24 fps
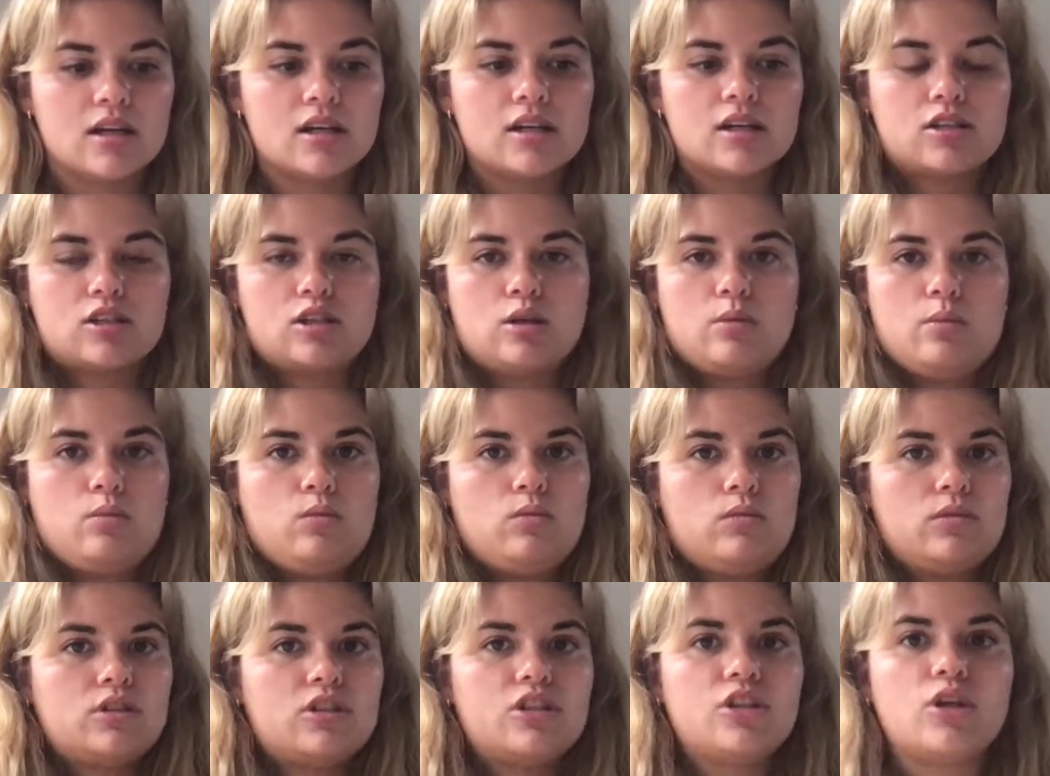some,
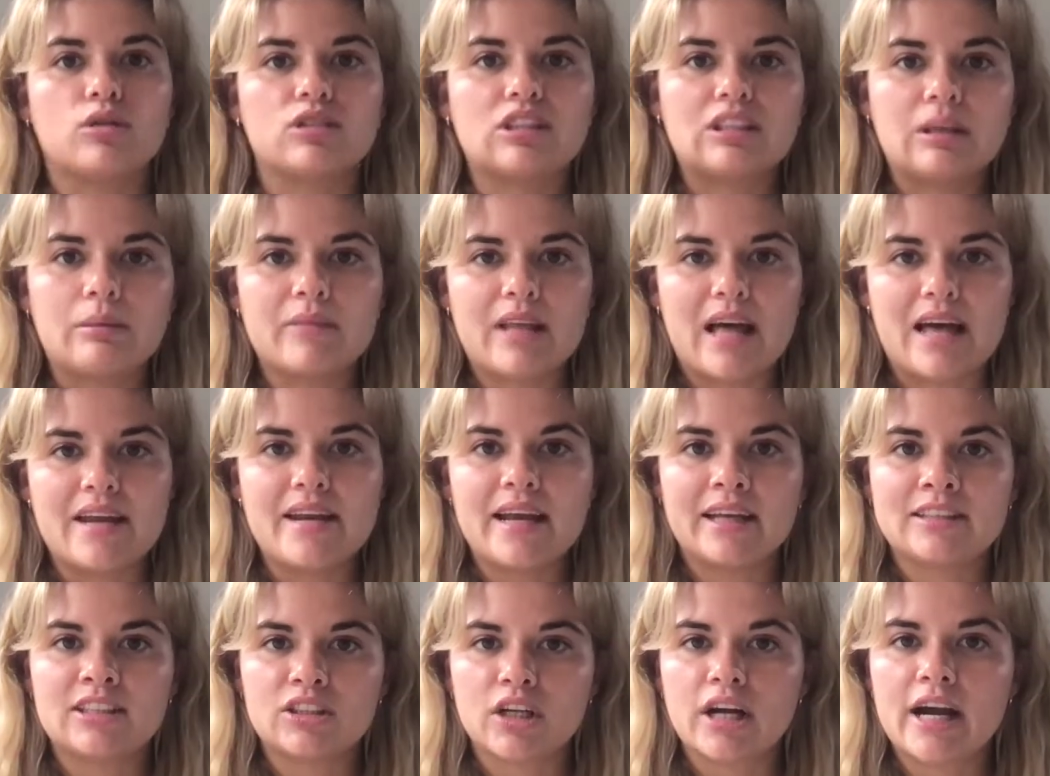you know, some of that
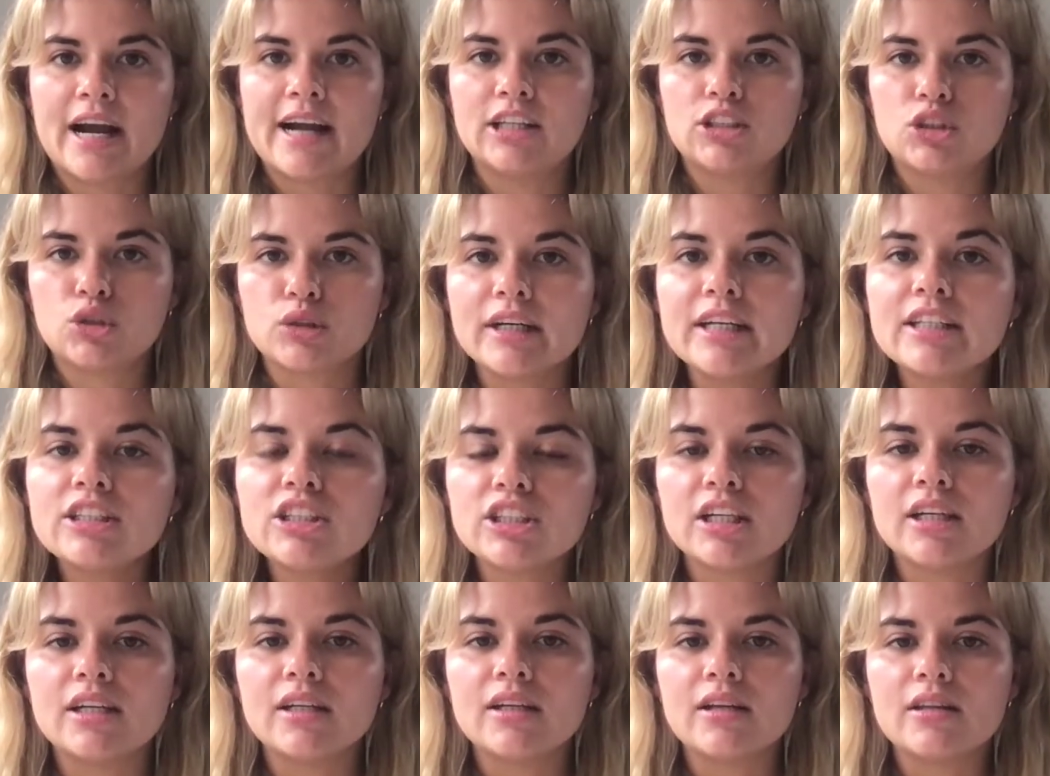necessary
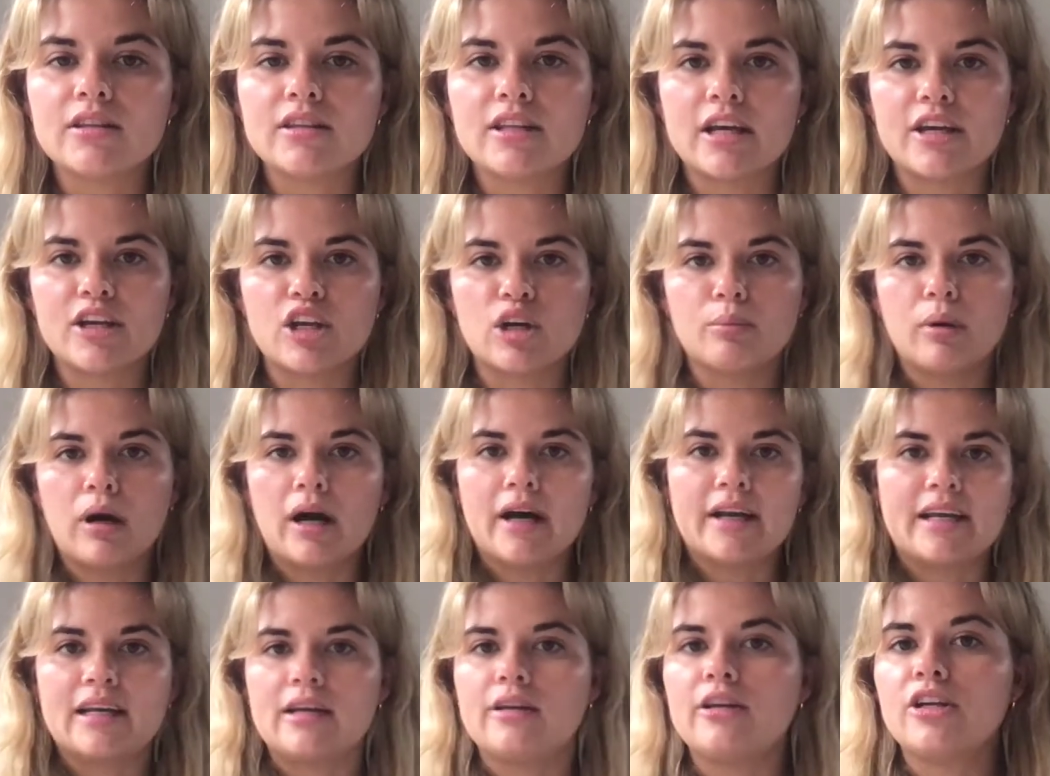hydration that your
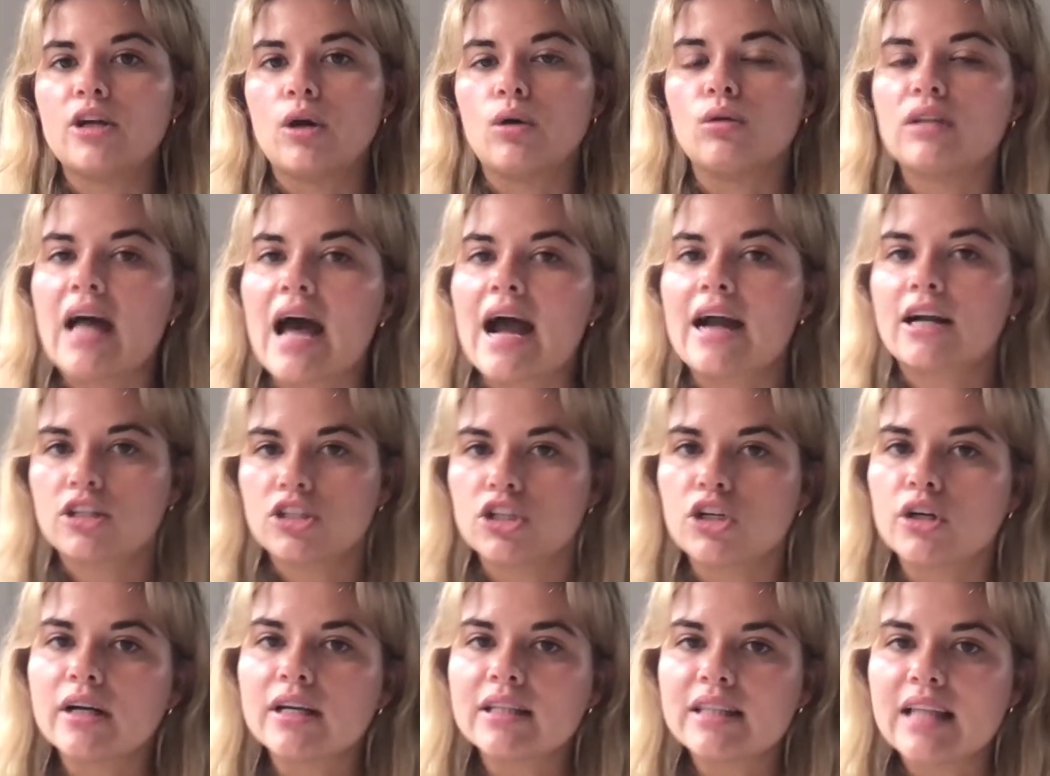body, you know, lacks
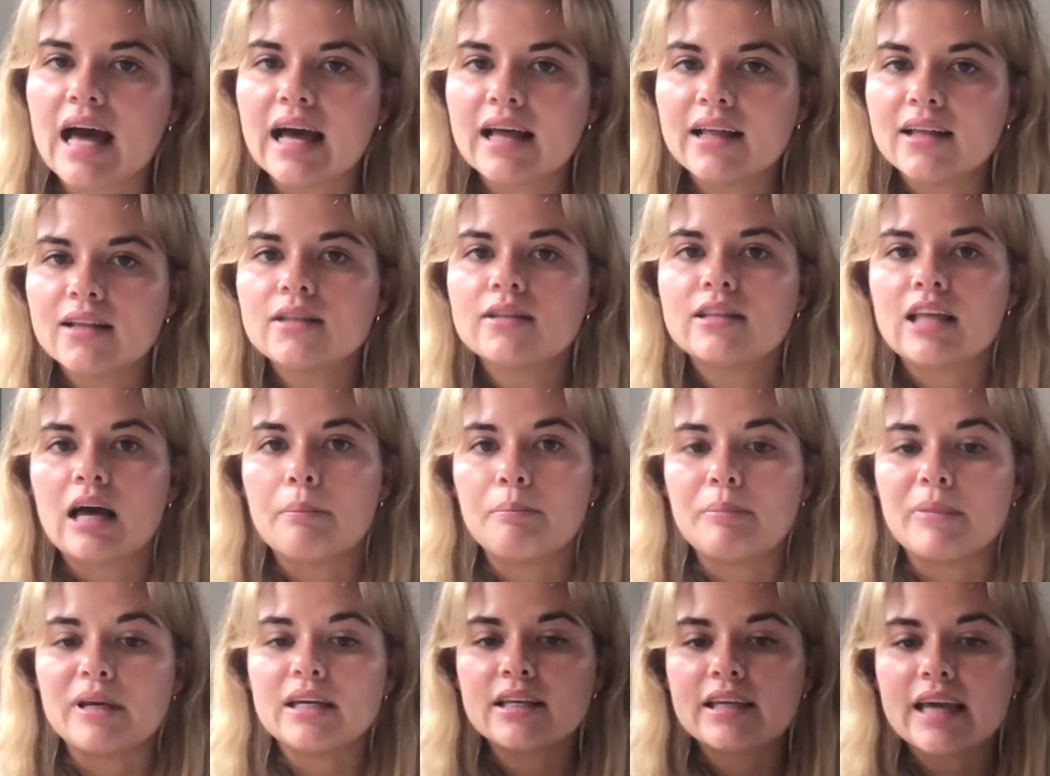during that
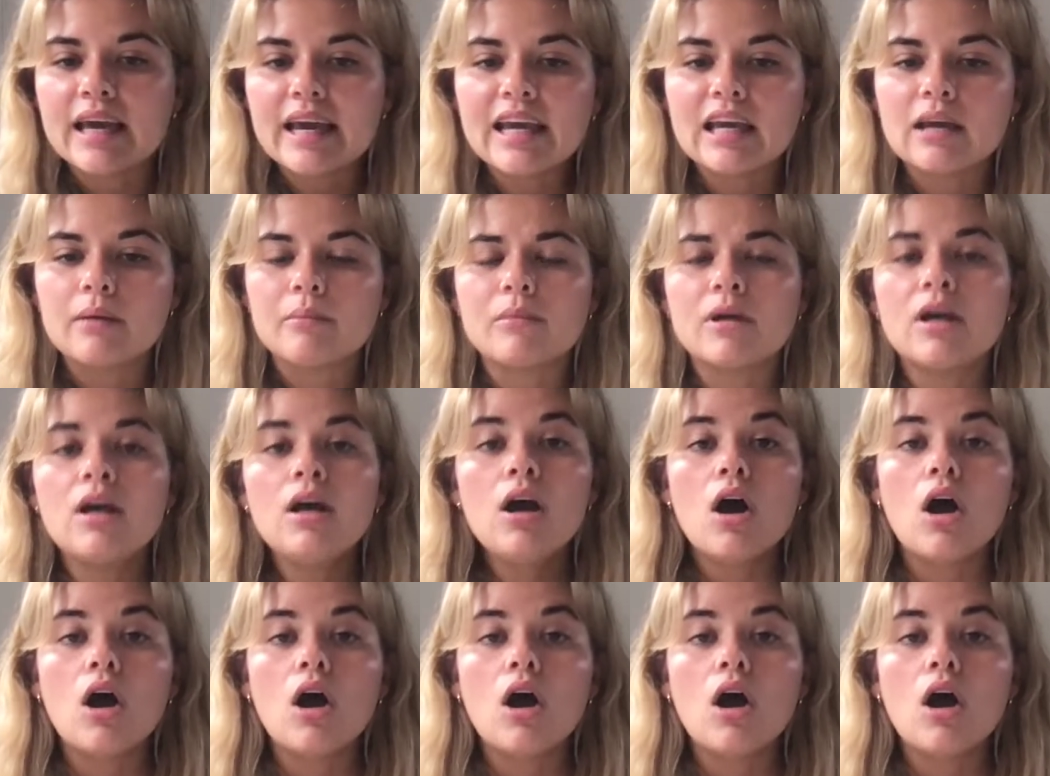that big game.